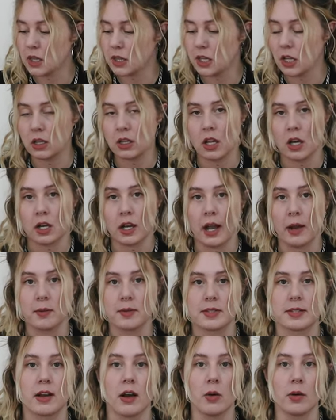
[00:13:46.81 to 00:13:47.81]
the look I
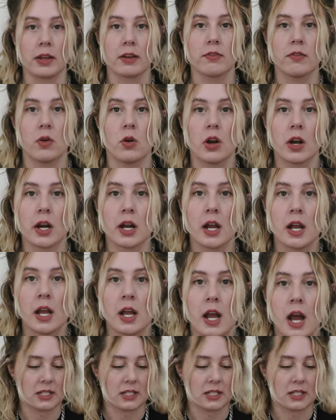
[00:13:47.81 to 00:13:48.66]
was going for.